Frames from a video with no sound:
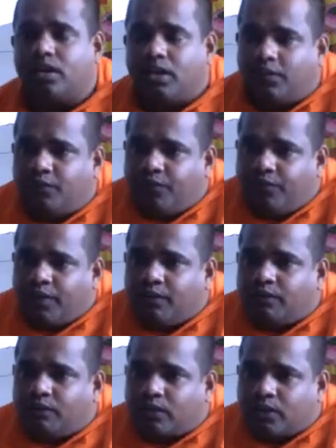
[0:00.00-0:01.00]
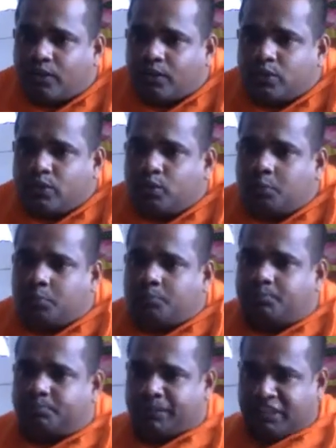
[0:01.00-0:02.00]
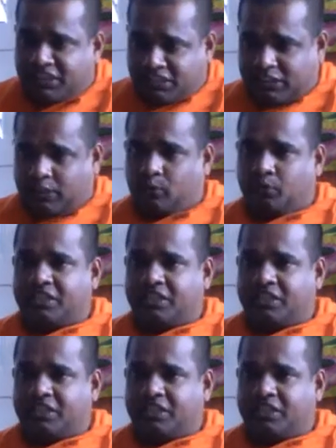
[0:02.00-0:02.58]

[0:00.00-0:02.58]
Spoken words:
if we want to pursue